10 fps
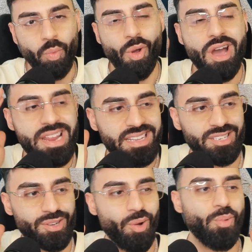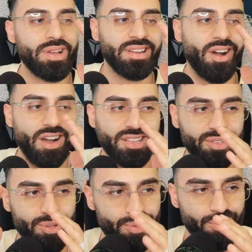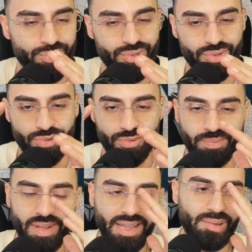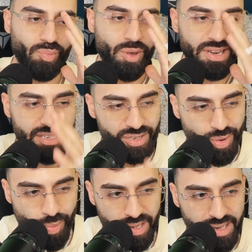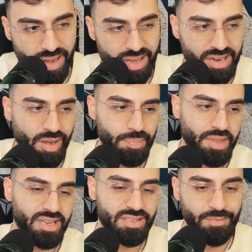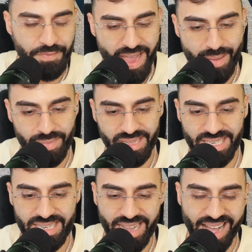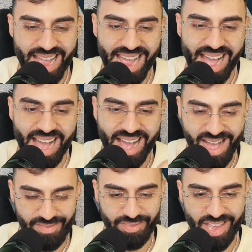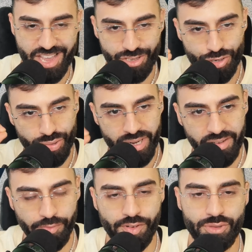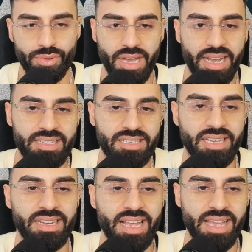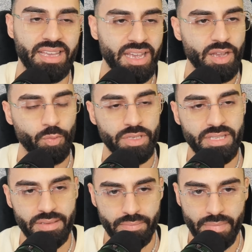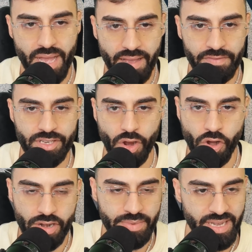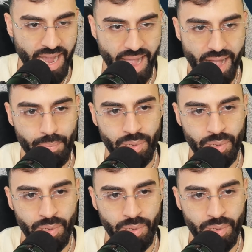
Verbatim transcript: What is going on, YouTube, man? What is going on, Up Next family? I have a treat for you guys today with the MEVs Army app.